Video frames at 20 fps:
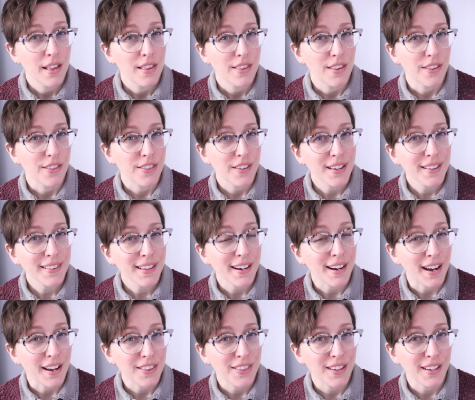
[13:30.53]
The thing that
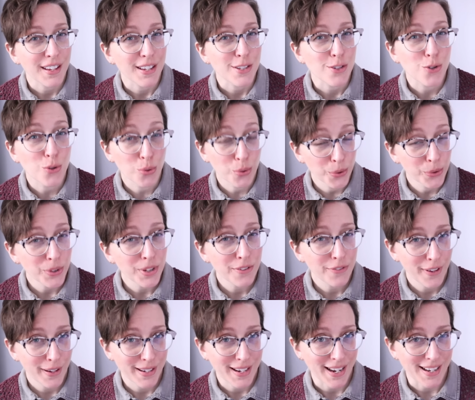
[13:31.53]
I think is truly
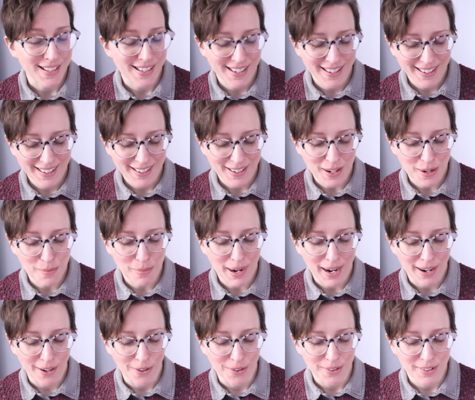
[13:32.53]
fantastic
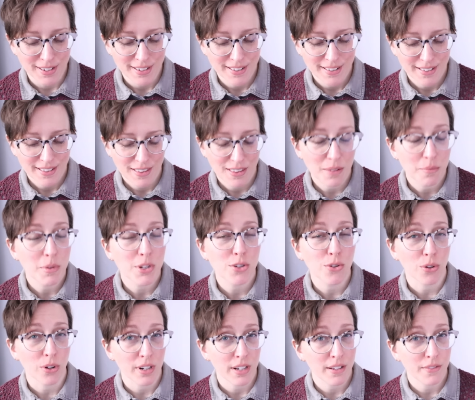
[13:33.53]
about the
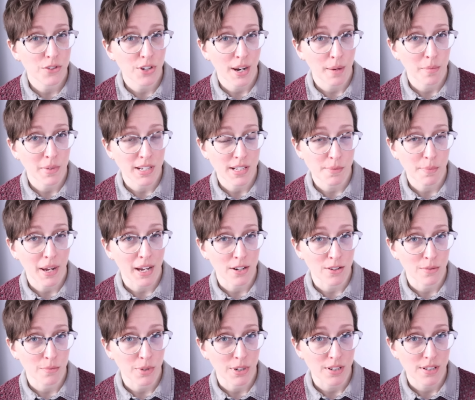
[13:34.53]
majority of Japanese
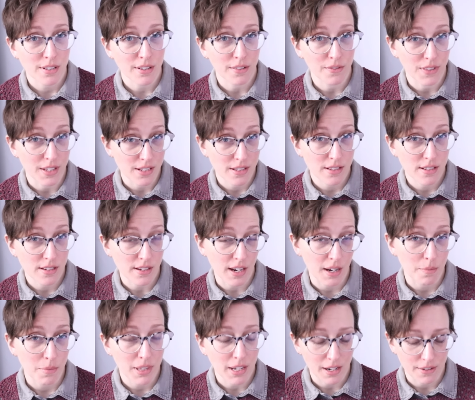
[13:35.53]
pattern books of this
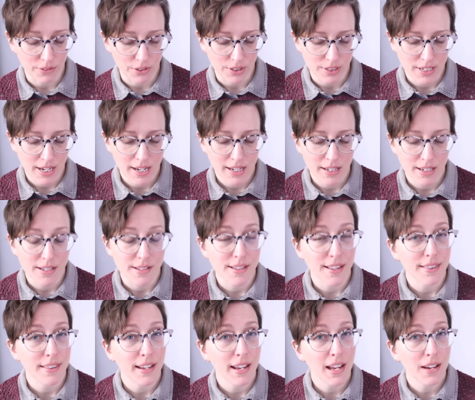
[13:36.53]
type that I've looked at is
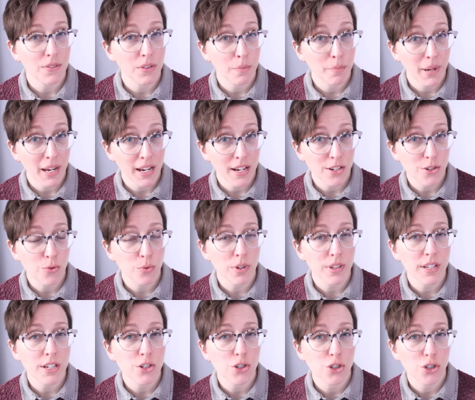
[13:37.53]
that they have a page where
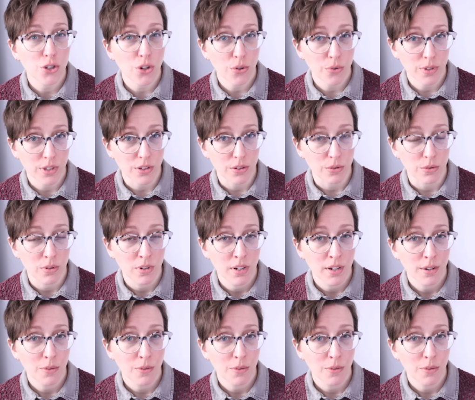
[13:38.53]
they show you